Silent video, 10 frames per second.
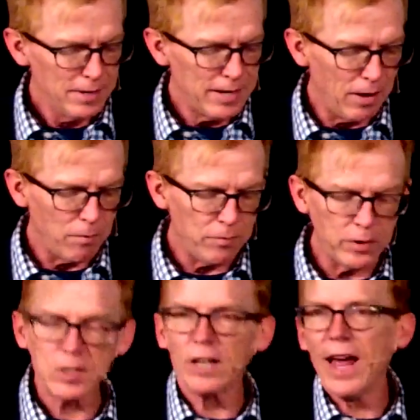Now,
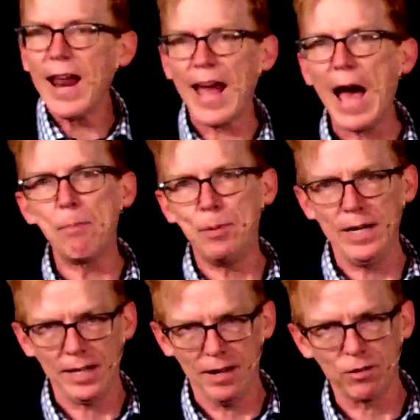there's a lot
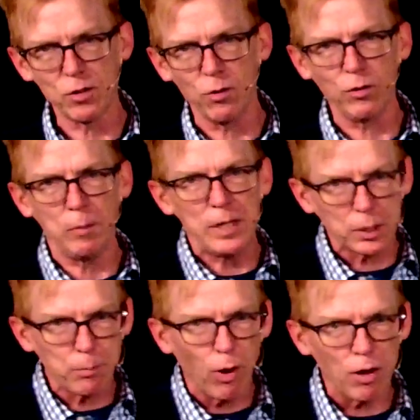happening here, so let me
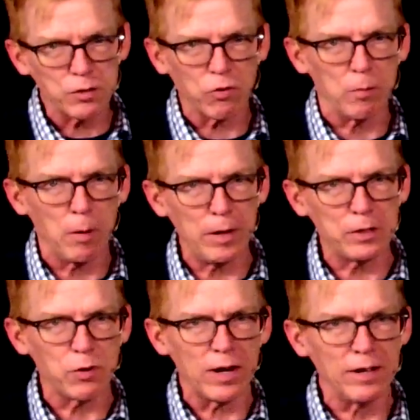just pause for a moment and
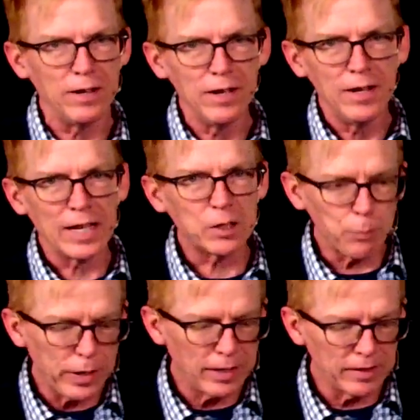try to
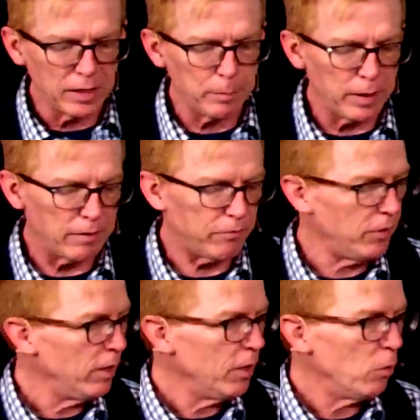explain a little bit of
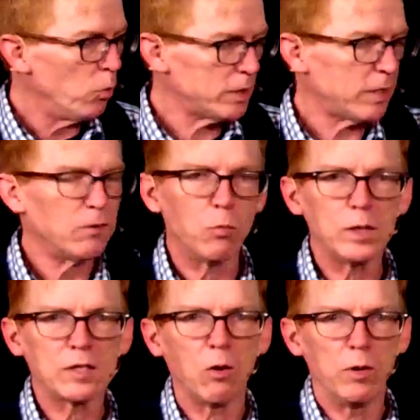
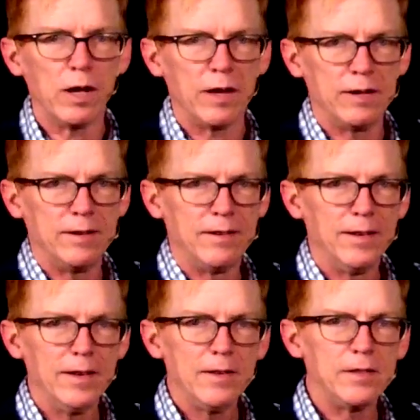what's going on.
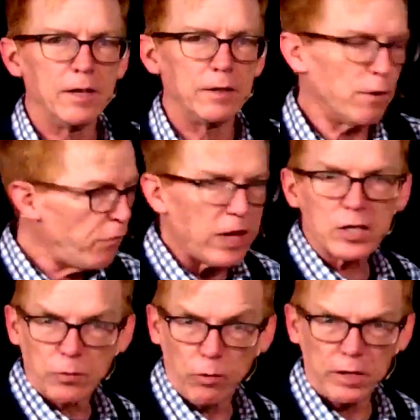The
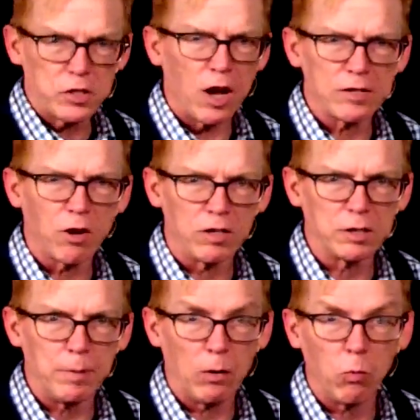festival that John talks
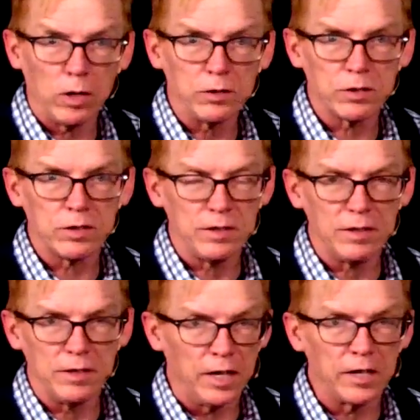about was
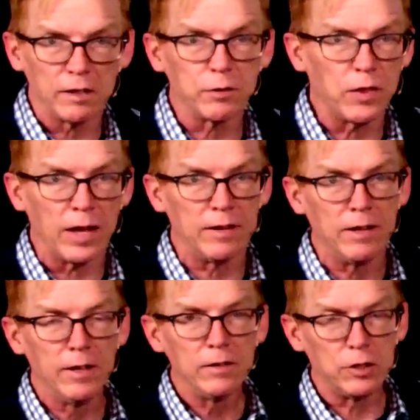none other than
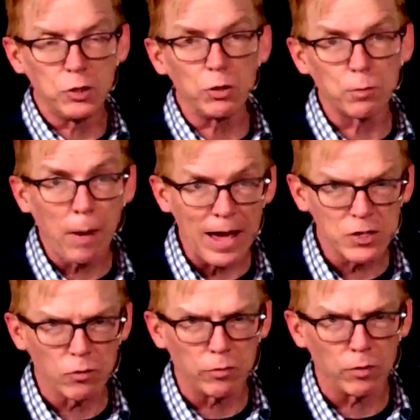the Jewish
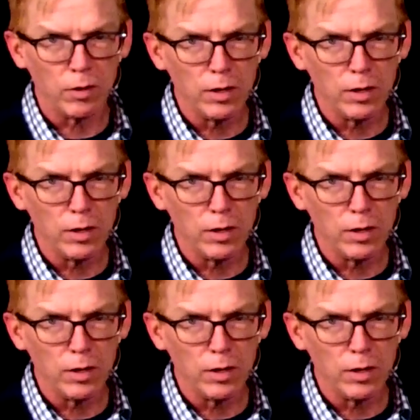Passover,